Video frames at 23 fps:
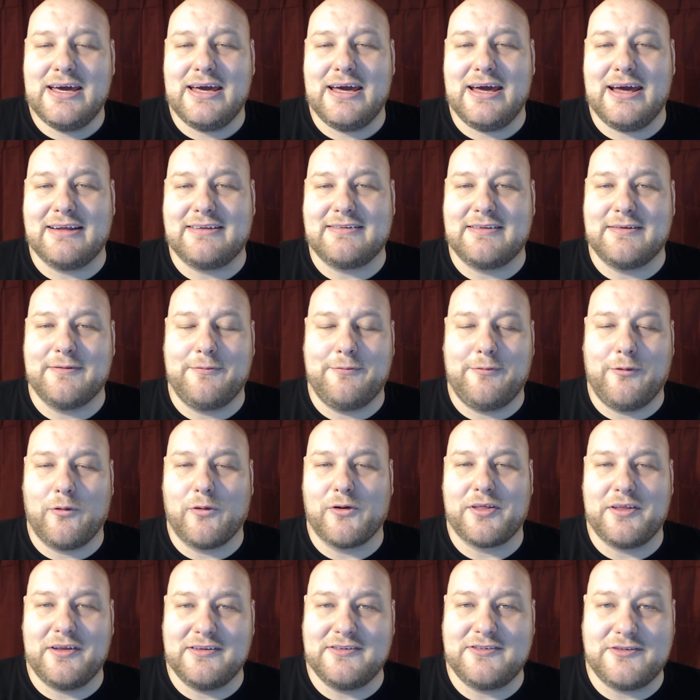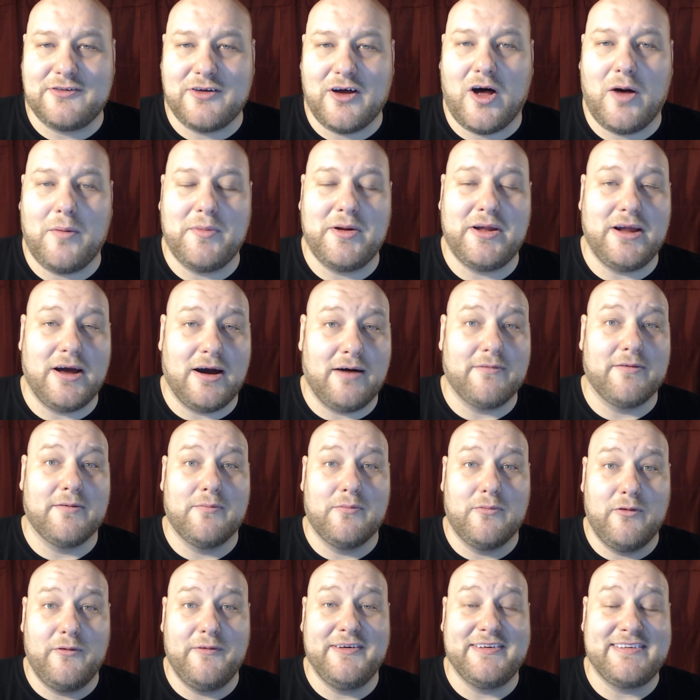It's the fourth installment of the
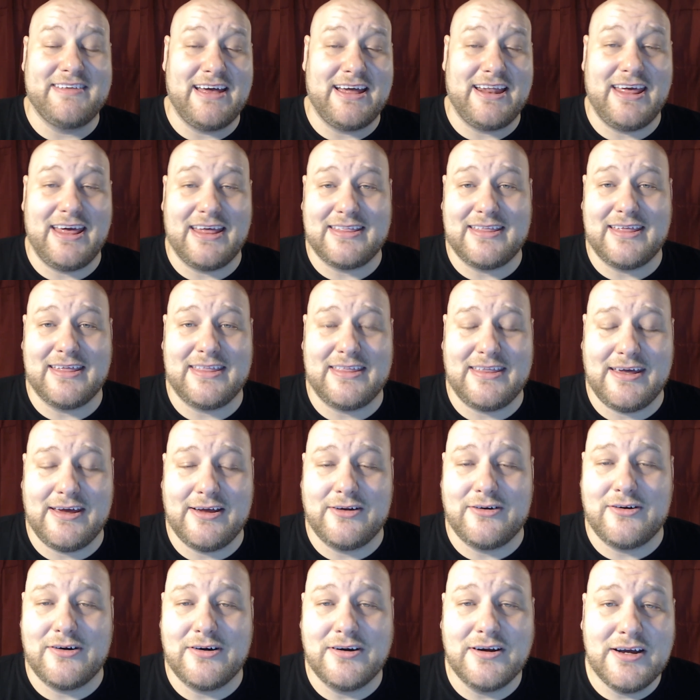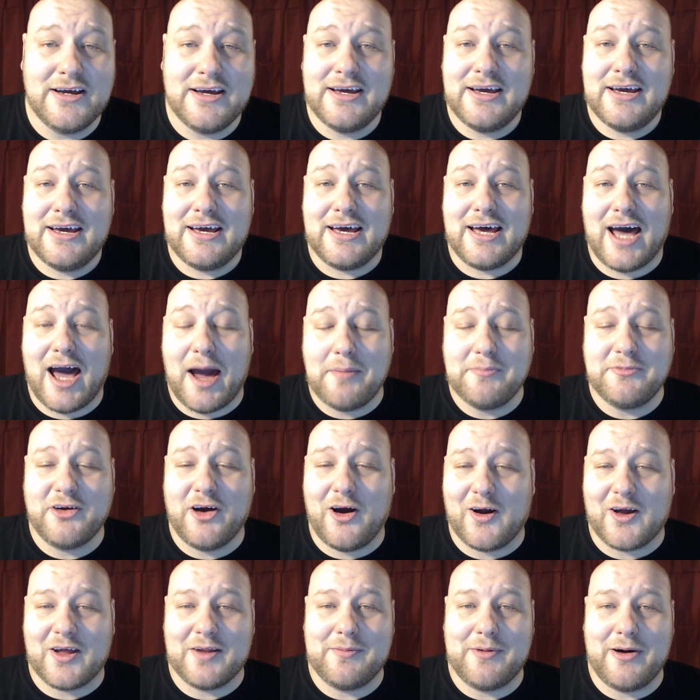movies that hit the theater. I'm
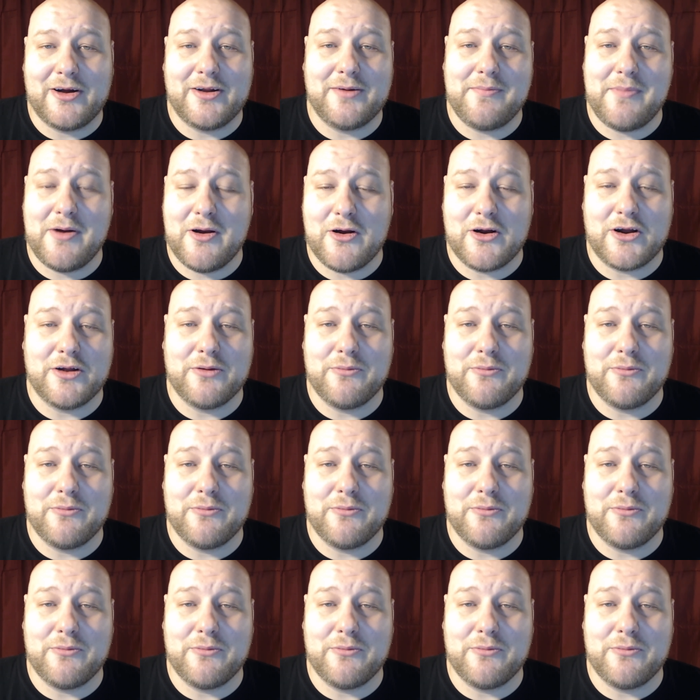talking about American